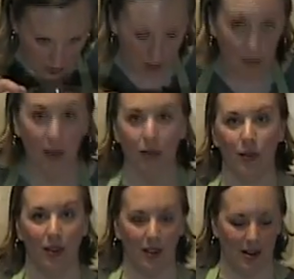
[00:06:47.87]
It smells
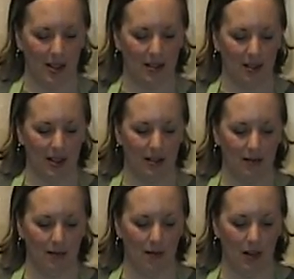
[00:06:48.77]
really nice, like
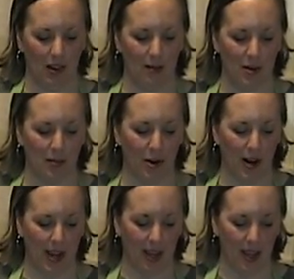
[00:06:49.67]
some lemon
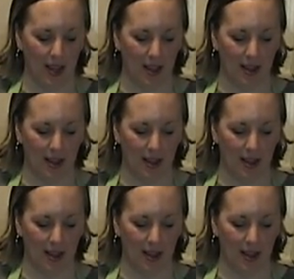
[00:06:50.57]
meringue.